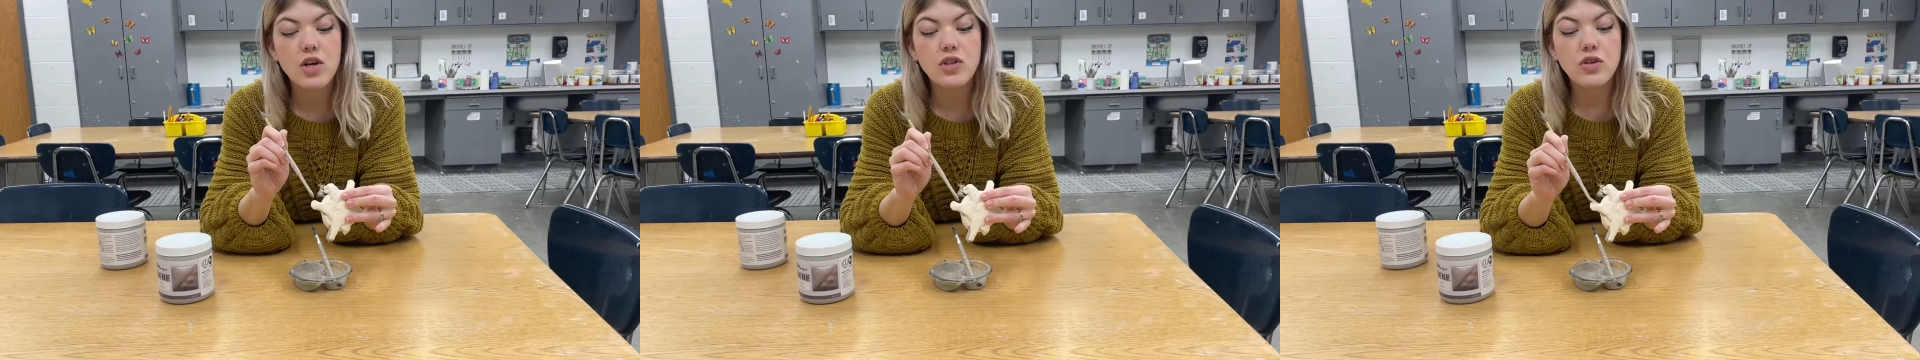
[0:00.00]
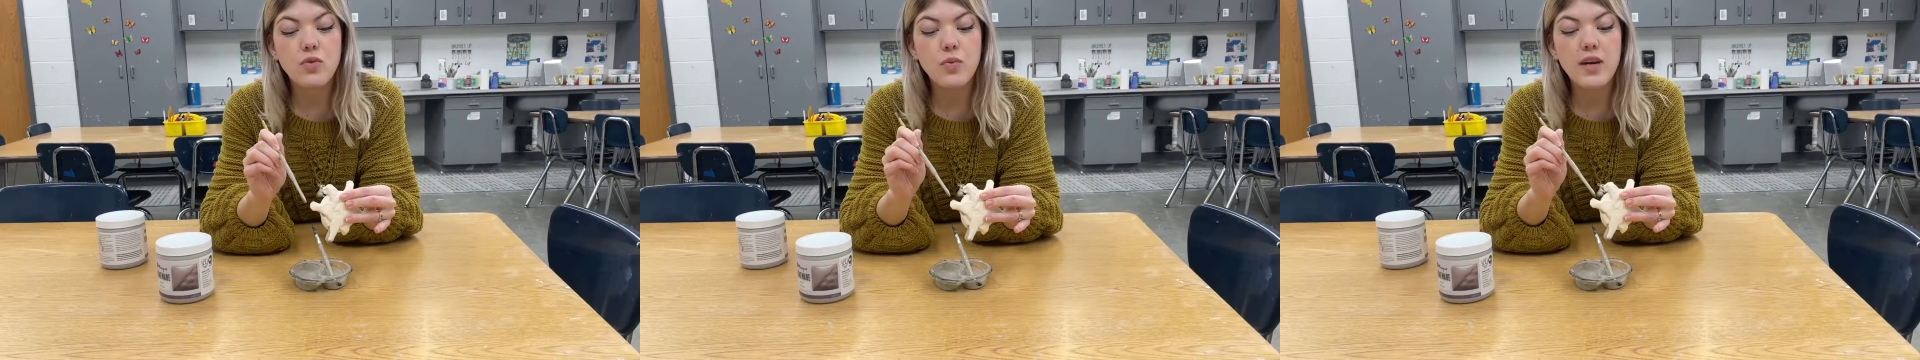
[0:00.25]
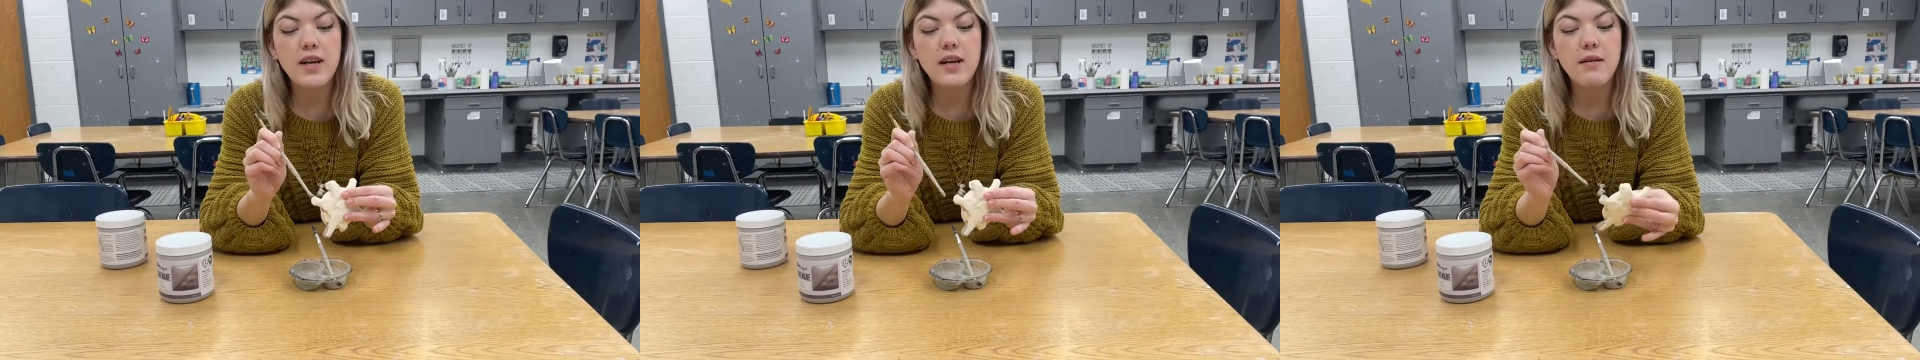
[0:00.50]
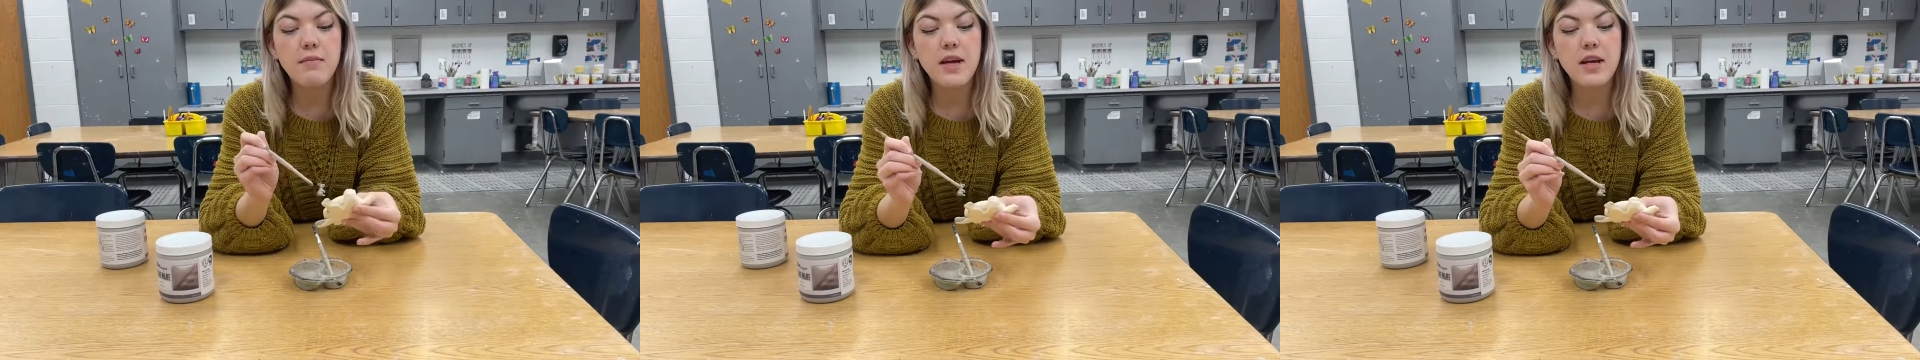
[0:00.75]
So we need
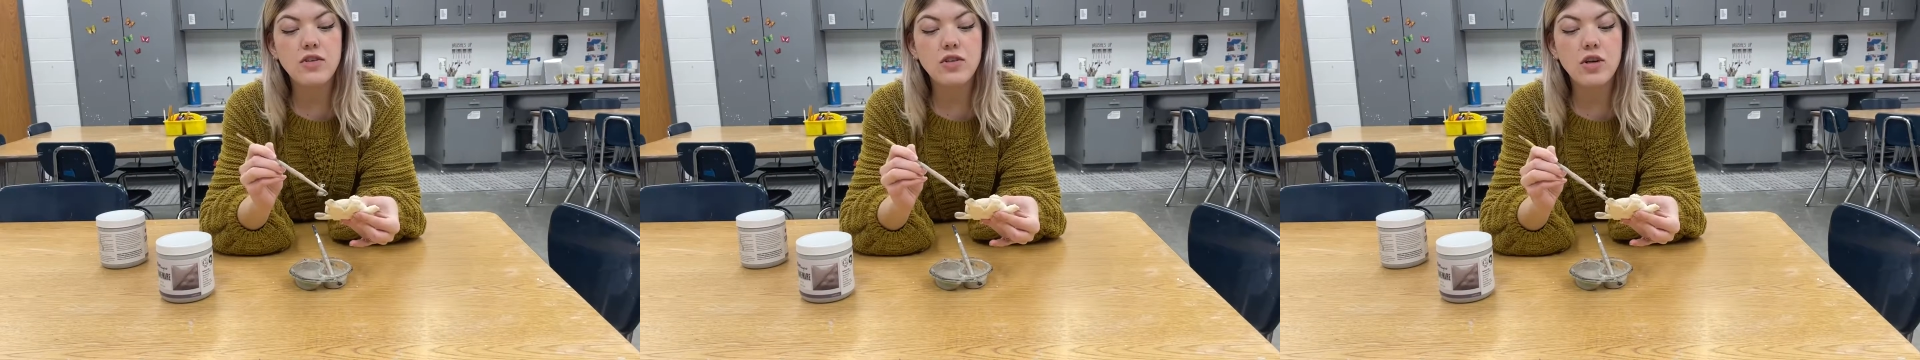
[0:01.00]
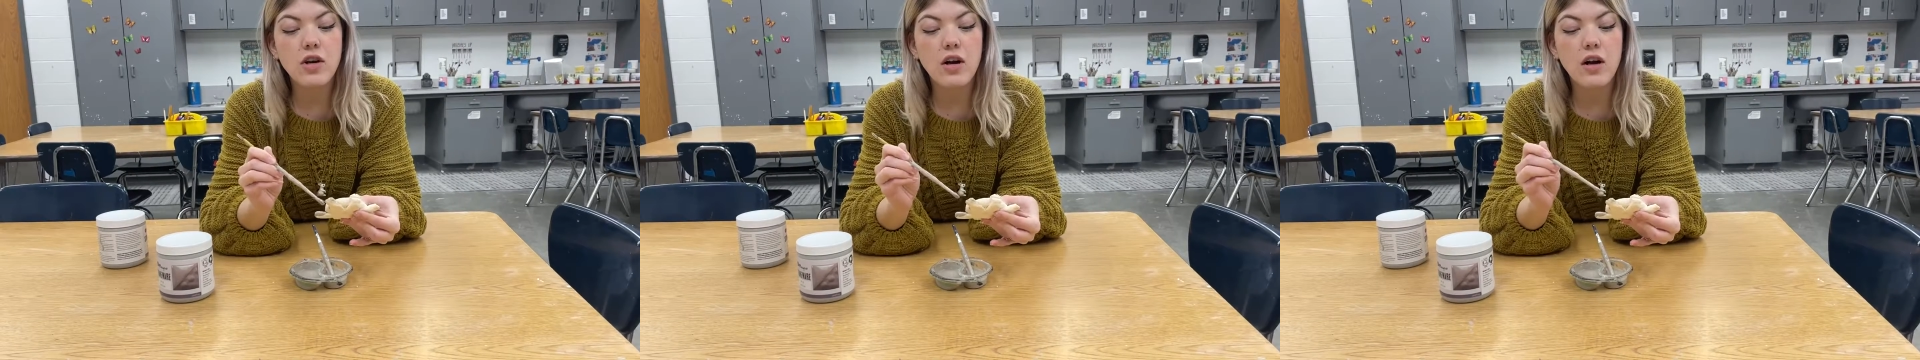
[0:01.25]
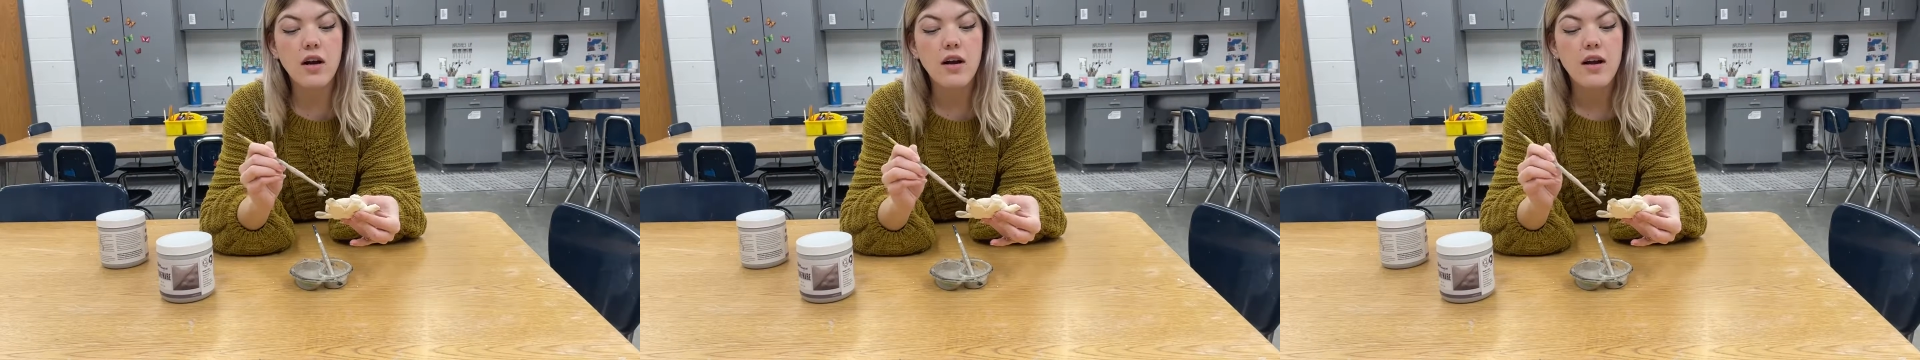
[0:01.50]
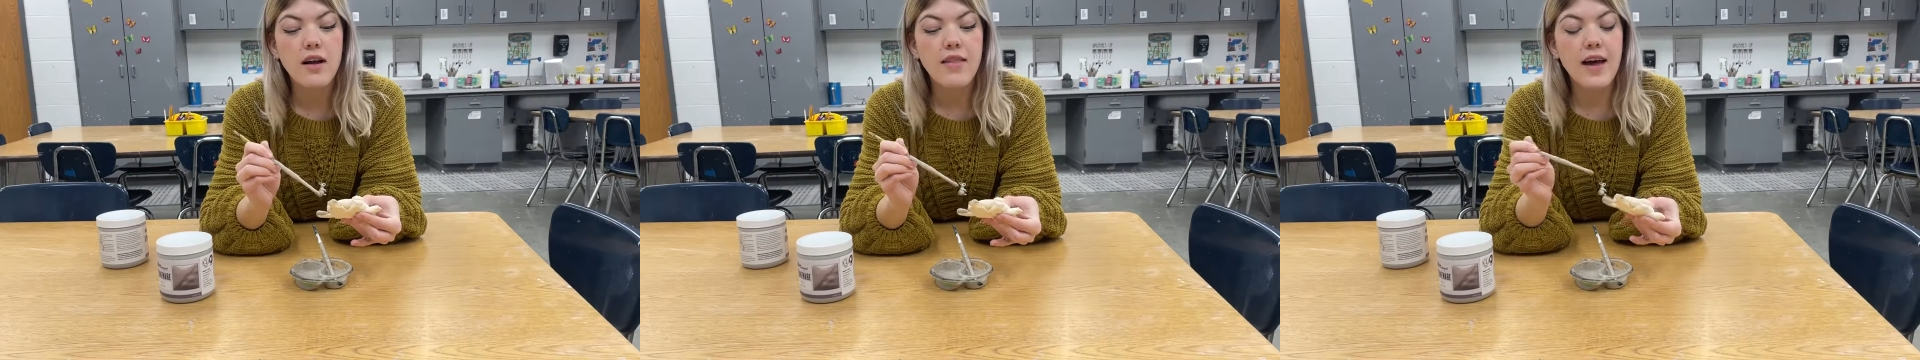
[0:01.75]
to make sure
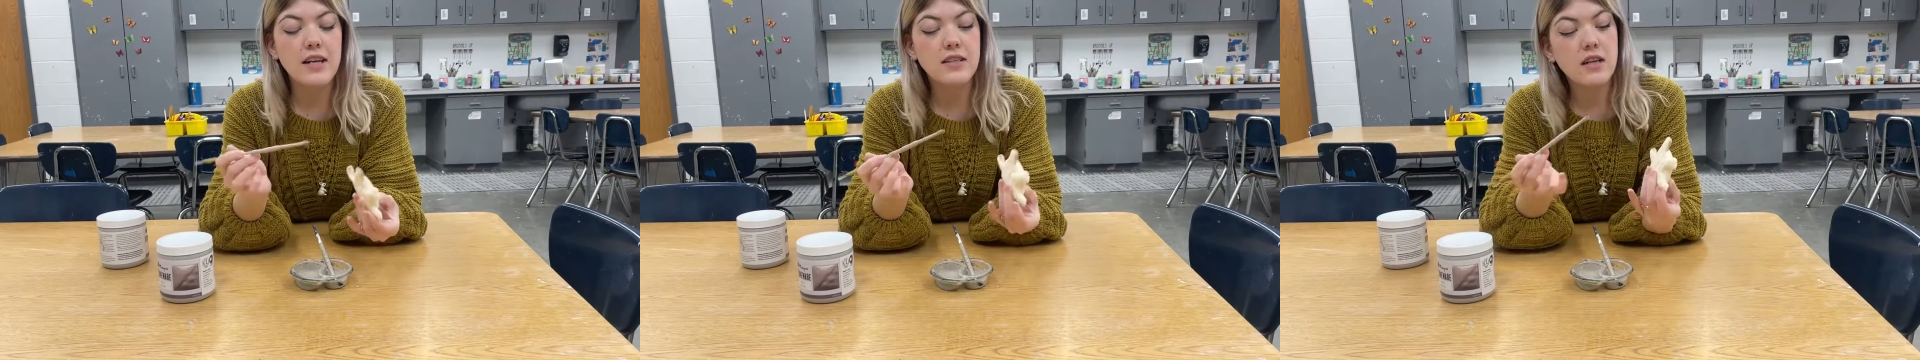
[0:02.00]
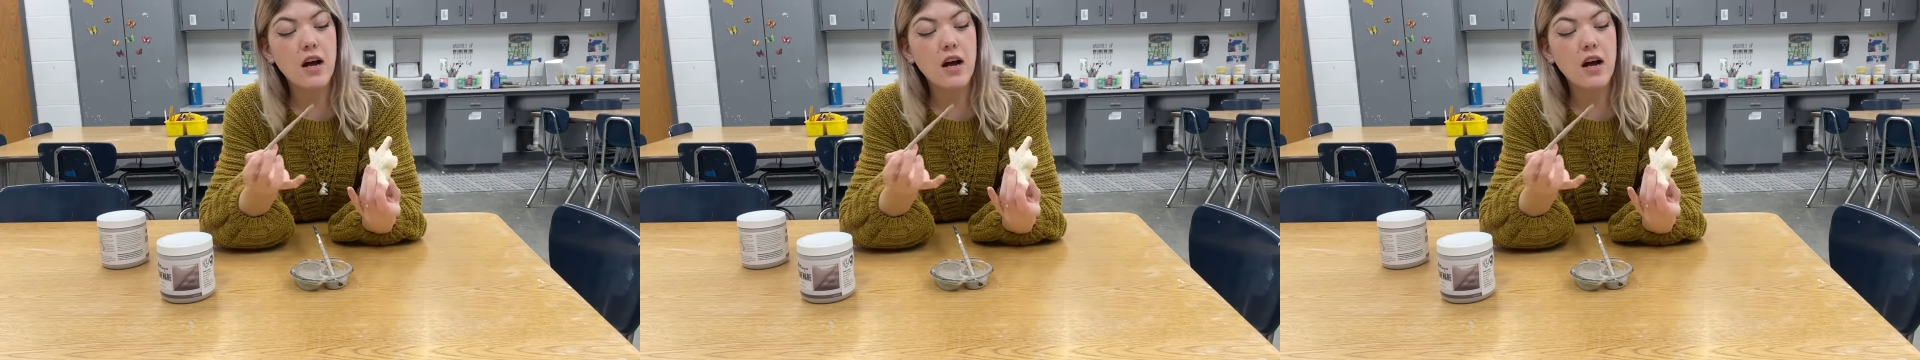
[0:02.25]
that it's